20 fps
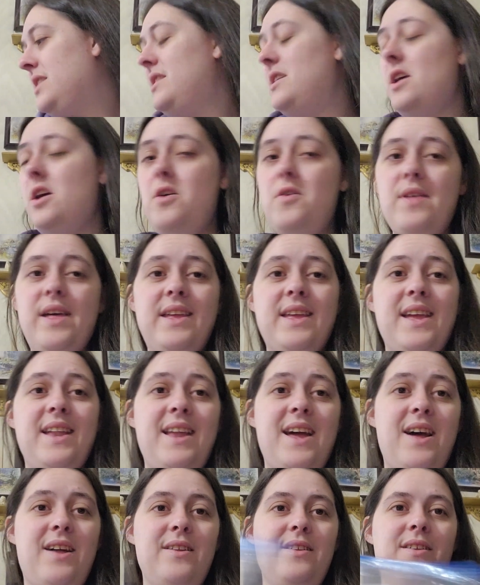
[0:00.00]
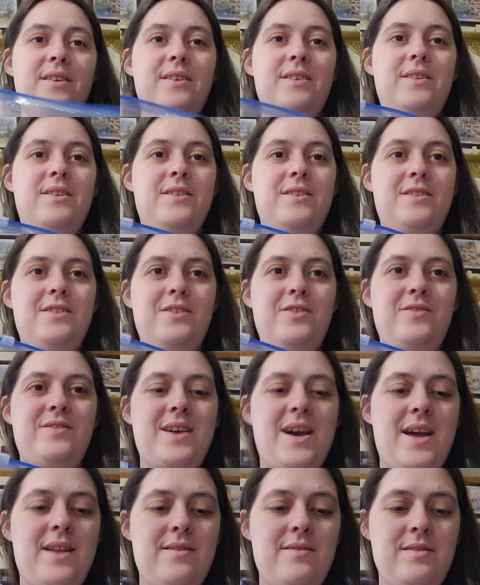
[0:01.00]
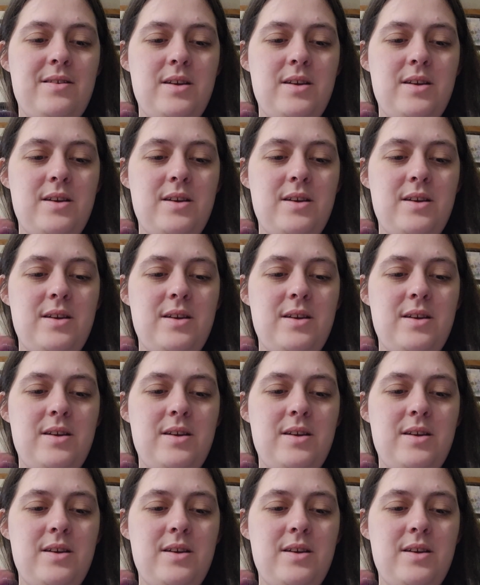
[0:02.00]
So let's get down to that.